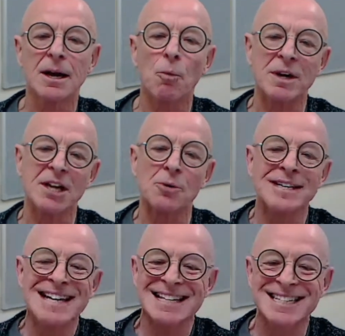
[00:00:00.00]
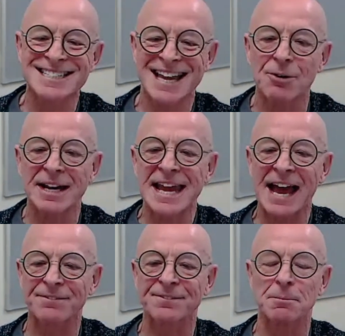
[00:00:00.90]
We don't necessarily
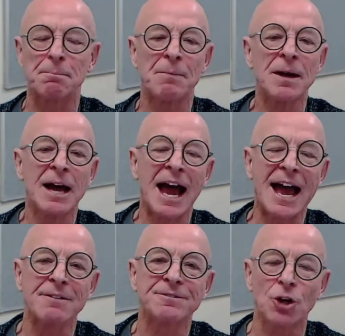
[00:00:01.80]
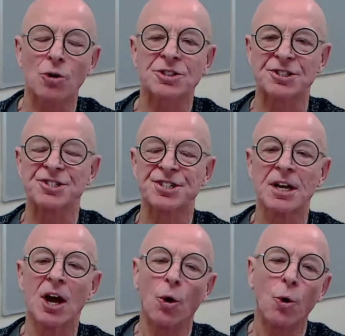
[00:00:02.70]
have to have doctors
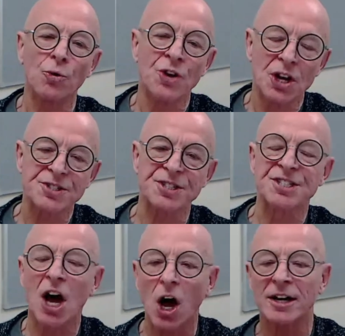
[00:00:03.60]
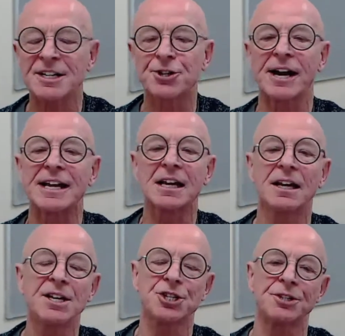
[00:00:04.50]
or nurses, highly trained
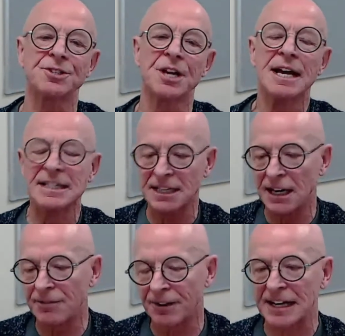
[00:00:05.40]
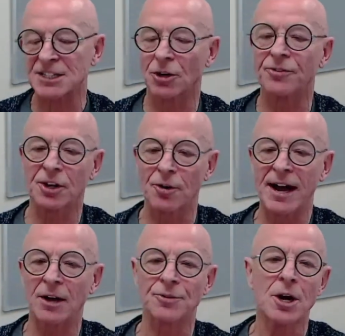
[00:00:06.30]
clinicians, delivering it on the
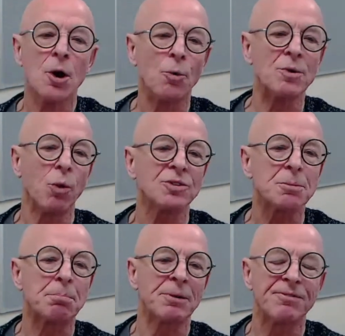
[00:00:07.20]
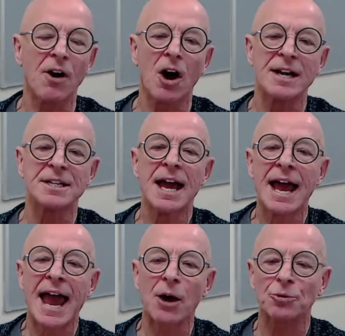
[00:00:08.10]
ground. We want to provide
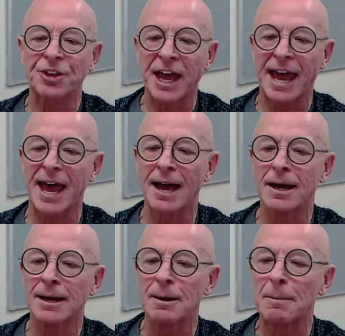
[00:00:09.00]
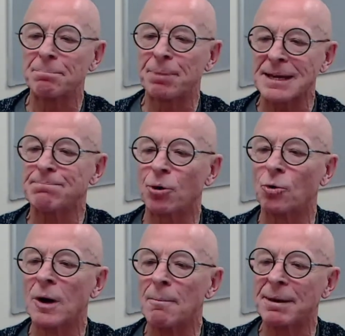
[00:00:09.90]
healthcare
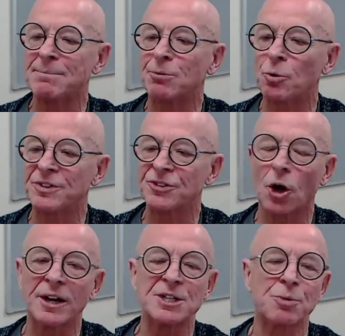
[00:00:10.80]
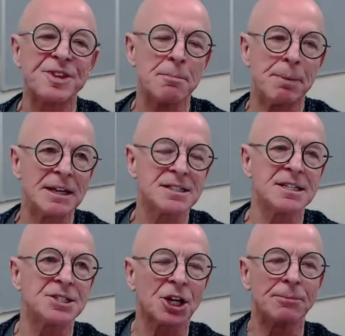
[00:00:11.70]
people, people with knowledge, with the ability
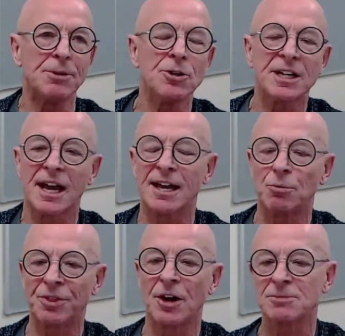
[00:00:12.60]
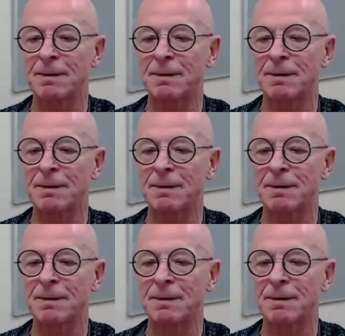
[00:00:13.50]
to communicate with those